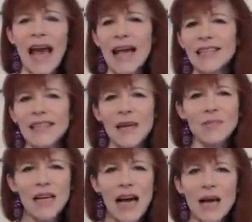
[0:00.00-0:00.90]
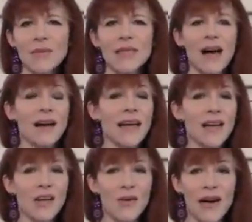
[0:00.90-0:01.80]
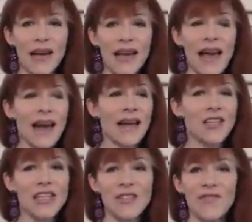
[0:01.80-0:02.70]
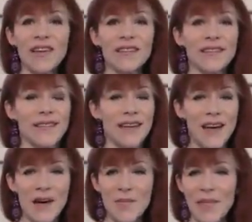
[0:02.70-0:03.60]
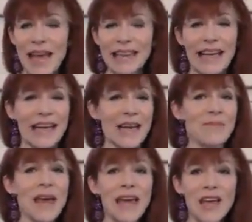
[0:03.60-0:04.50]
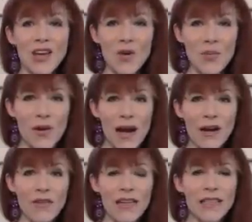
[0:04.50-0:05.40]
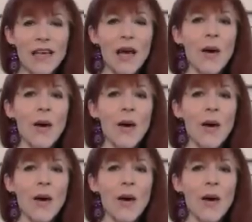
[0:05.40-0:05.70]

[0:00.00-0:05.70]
And sometimes I'll get going and I just feel dumb and like I'm making no progress.